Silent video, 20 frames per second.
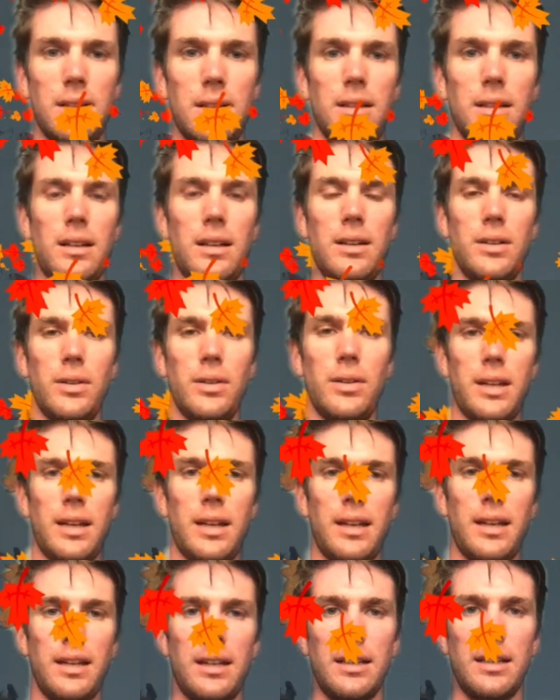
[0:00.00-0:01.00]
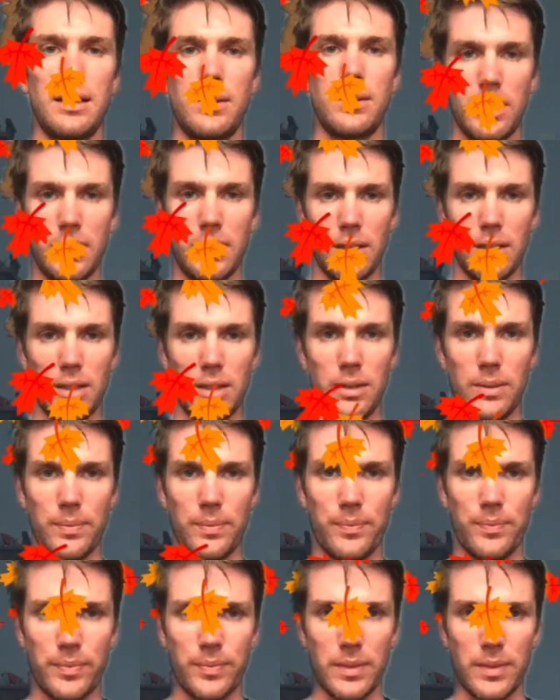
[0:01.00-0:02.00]
Okay, here we go.
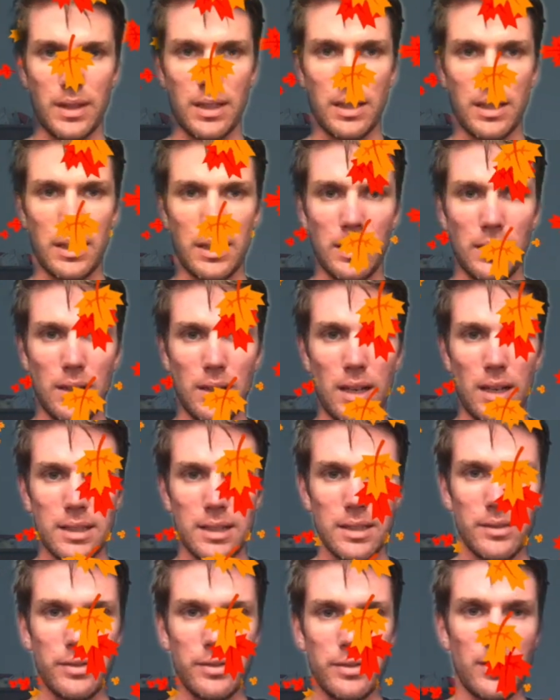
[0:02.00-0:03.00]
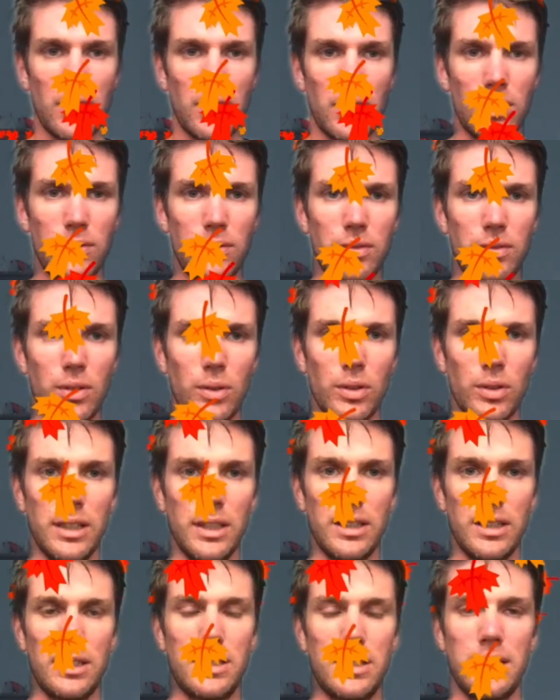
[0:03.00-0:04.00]
Lots of fall
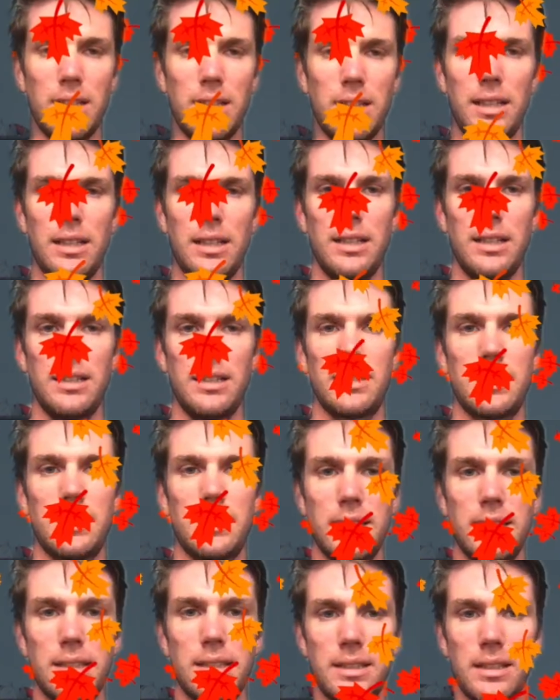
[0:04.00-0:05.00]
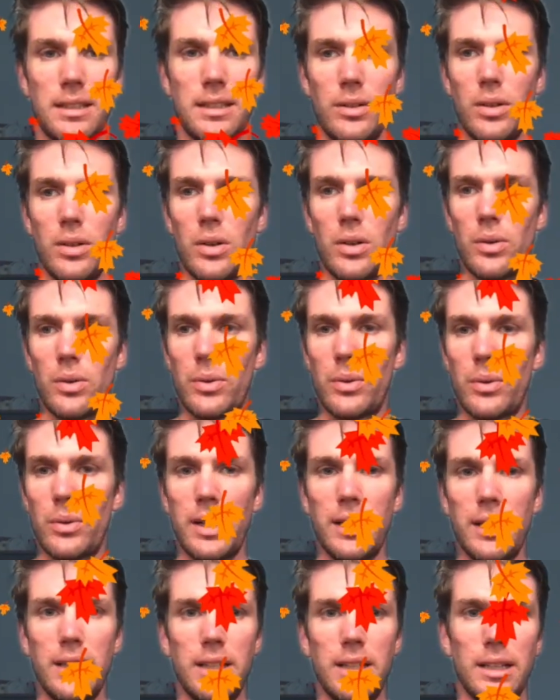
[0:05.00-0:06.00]
foliage. It is just
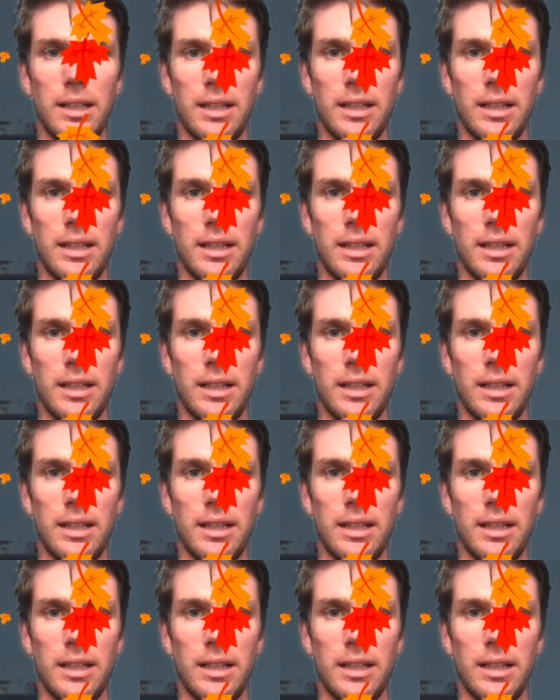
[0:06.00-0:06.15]
raining